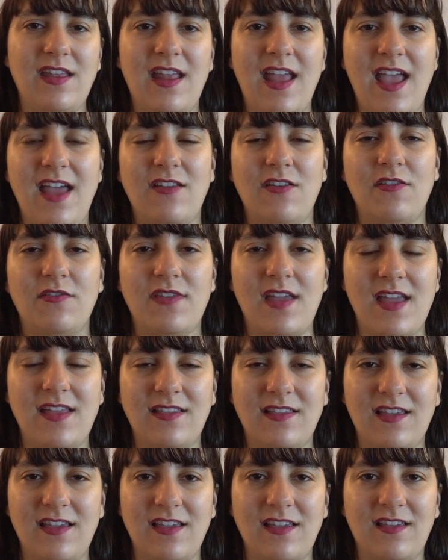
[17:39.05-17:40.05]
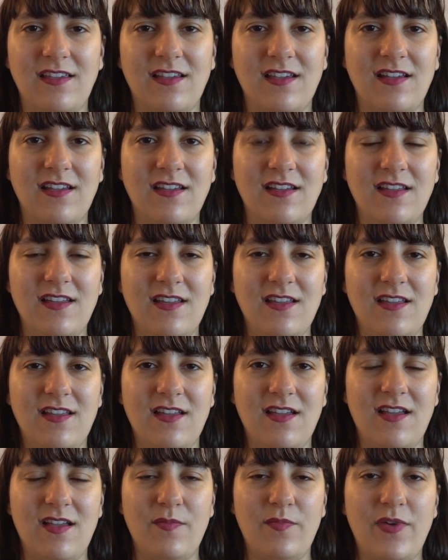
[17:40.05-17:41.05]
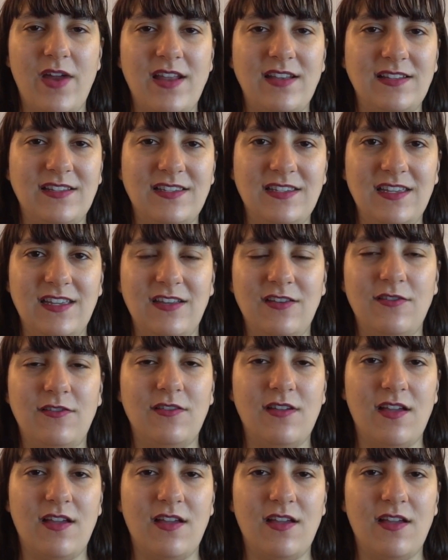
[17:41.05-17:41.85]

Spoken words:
It had all that like pregnancy